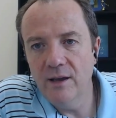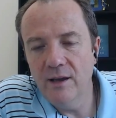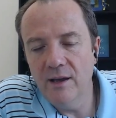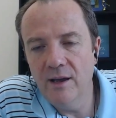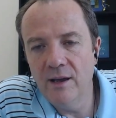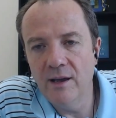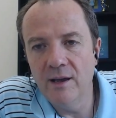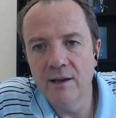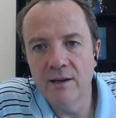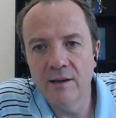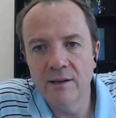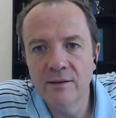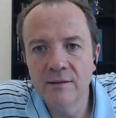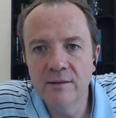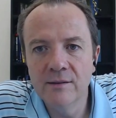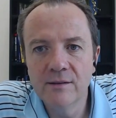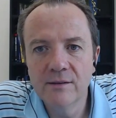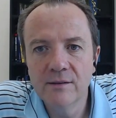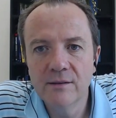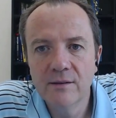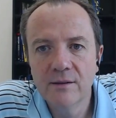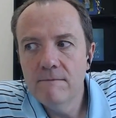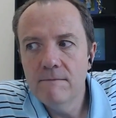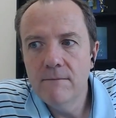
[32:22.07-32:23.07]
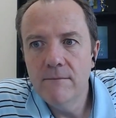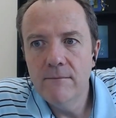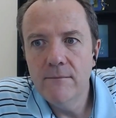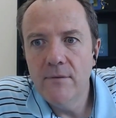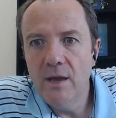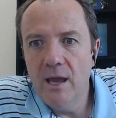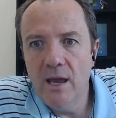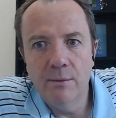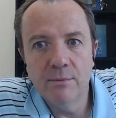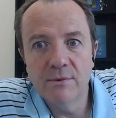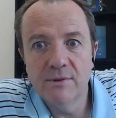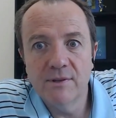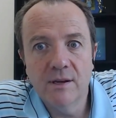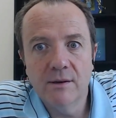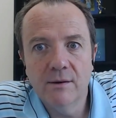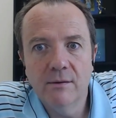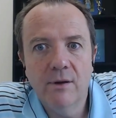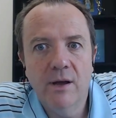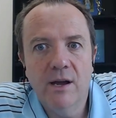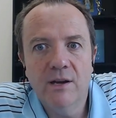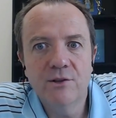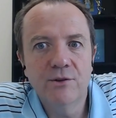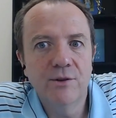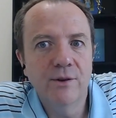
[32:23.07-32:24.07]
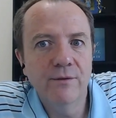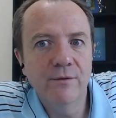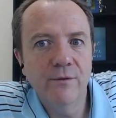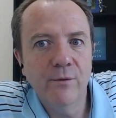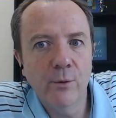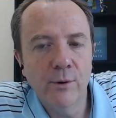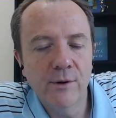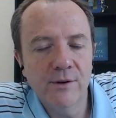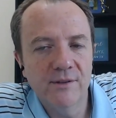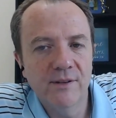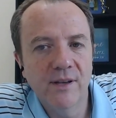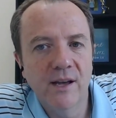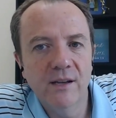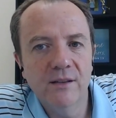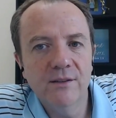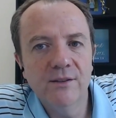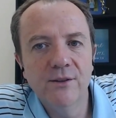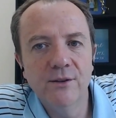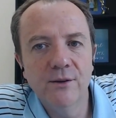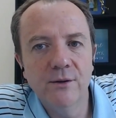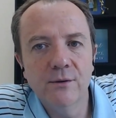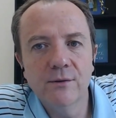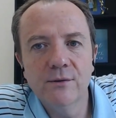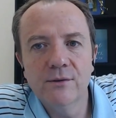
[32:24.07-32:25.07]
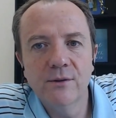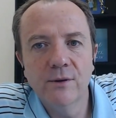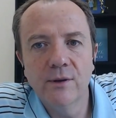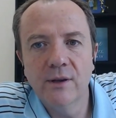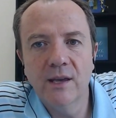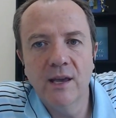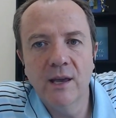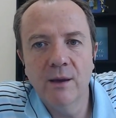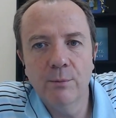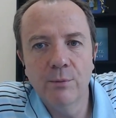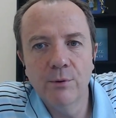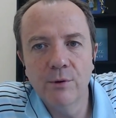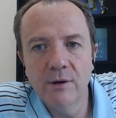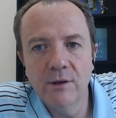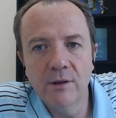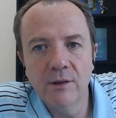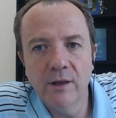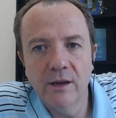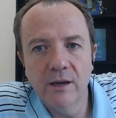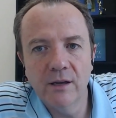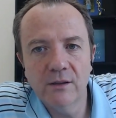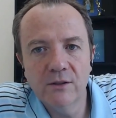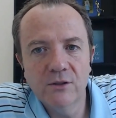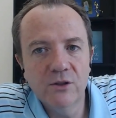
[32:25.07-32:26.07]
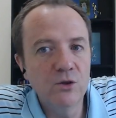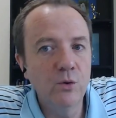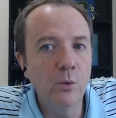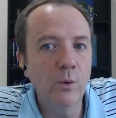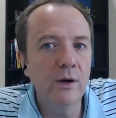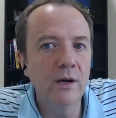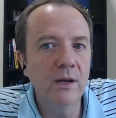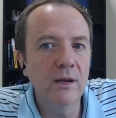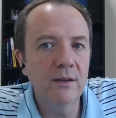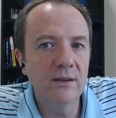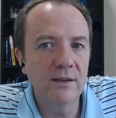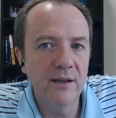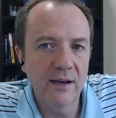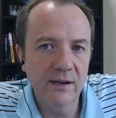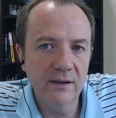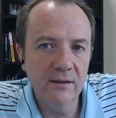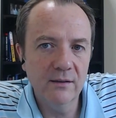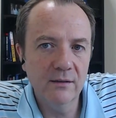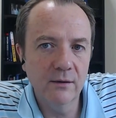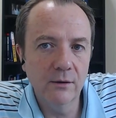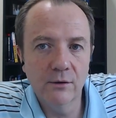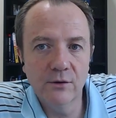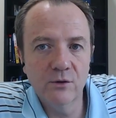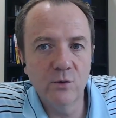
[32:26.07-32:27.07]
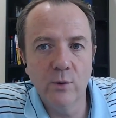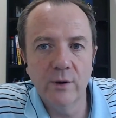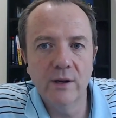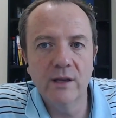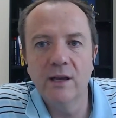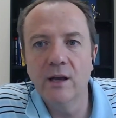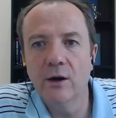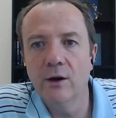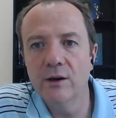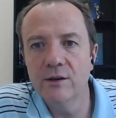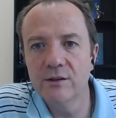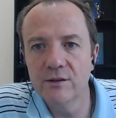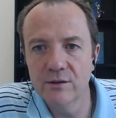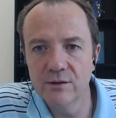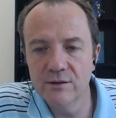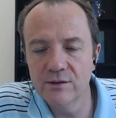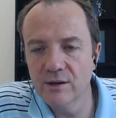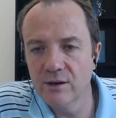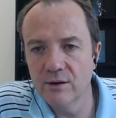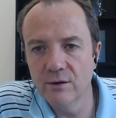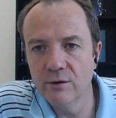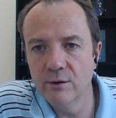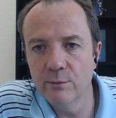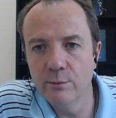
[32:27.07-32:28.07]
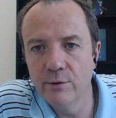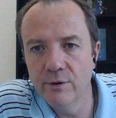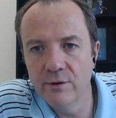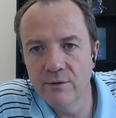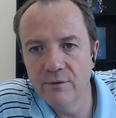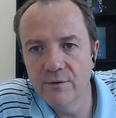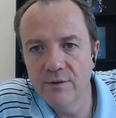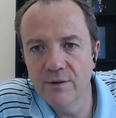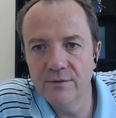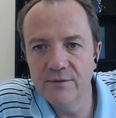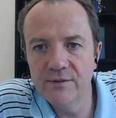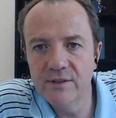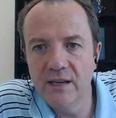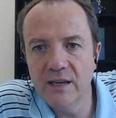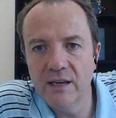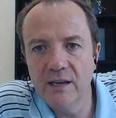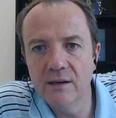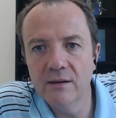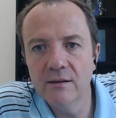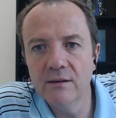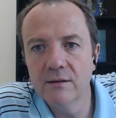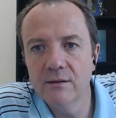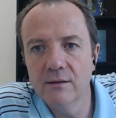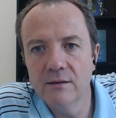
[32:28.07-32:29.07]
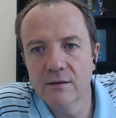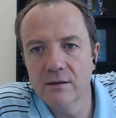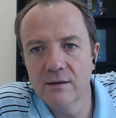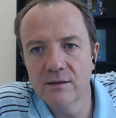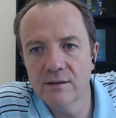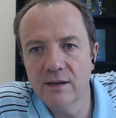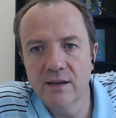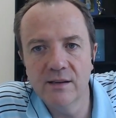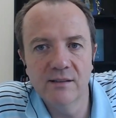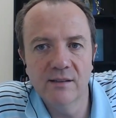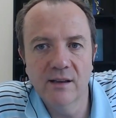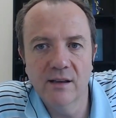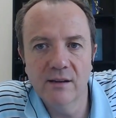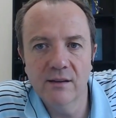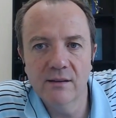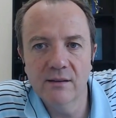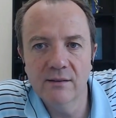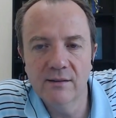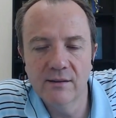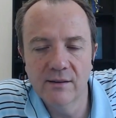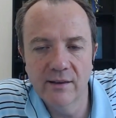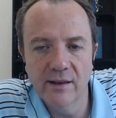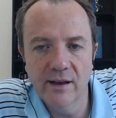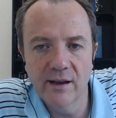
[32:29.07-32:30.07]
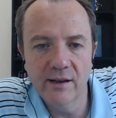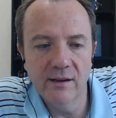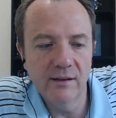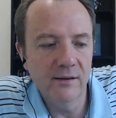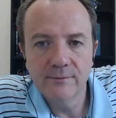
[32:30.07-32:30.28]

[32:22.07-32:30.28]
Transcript: And Amazon will actually enforce that too. So they can't put in like twenty text or twenty characters. I can only put in fifteen because I set it yep. to that.